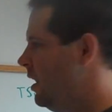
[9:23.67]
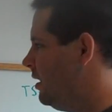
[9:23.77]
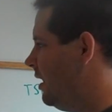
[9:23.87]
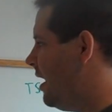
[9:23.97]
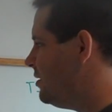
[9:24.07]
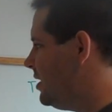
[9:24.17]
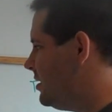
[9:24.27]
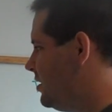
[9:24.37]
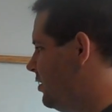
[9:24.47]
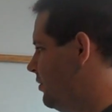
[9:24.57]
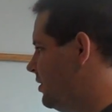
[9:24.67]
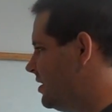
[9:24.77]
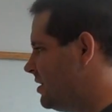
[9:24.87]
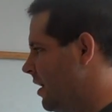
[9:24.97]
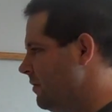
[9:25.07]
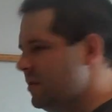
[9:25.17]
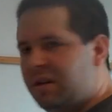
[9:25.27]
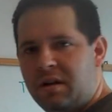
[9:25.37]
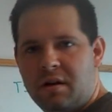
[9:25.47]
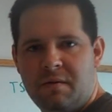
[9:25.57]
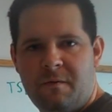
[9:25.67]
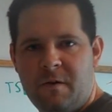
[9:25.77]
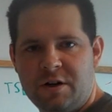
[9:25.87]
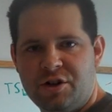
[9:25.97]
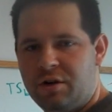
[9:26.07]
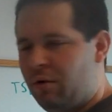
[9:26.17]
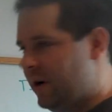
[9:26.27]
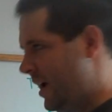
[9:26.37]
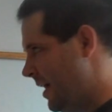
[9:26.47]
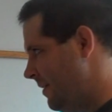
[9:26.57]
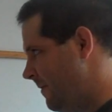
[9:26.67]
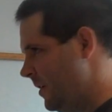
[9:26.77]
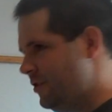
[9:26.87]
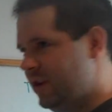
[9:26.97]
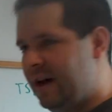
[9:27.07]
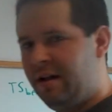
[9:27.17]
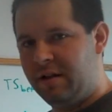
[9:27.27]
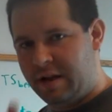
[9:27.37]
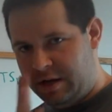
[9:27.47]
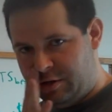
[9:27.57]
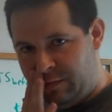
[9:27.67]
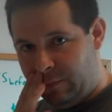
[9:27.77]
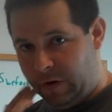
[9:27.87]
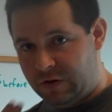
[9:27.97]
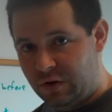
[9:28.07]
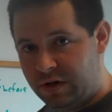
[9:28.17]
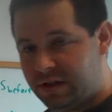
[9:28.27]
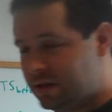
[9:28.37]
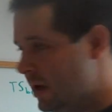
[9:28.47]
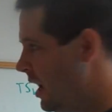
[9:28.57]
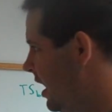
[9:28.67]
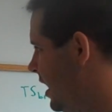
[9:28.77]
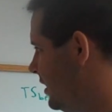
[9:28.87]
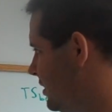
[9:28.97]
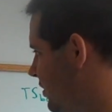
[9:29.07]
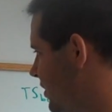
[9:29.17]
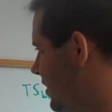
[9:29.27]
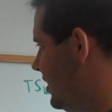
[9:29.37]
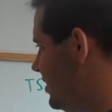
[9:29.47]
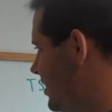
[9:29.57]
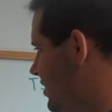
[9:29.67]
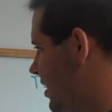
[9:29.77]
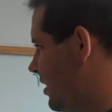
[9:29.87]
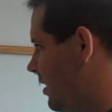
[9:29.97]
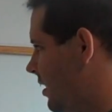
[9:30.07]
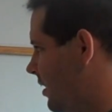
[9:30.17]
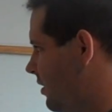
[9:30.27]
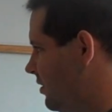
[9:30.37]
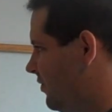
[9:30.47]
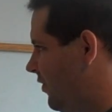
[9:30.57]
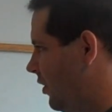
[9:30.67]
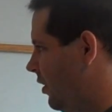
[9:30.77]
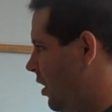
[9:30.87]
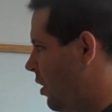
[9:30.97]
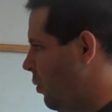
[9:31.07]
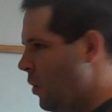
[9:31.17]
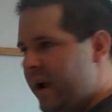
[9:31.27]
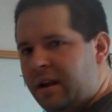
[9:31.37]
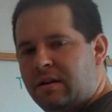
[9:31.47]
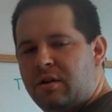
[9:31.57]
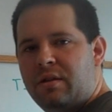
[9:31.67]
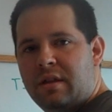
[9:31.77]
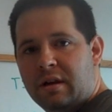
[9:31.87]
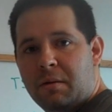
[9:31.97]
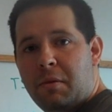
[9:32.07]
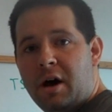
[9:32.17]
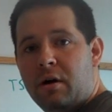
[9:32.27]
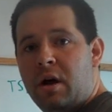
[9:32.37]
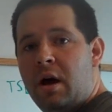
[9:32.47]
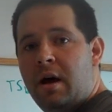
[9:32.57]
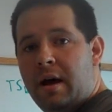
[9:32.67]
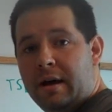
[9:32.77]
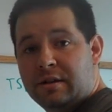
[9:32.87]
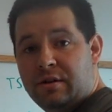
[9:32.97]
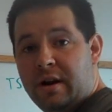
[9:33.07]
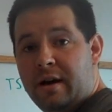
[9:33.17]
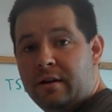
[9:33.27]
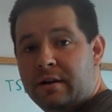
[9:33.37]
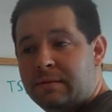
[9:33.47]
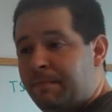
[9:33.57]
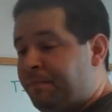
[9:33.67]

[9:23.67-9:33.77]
It allows us to discover the efficient or inefficient allocation of resources. And so this is a useful way to think about externalities.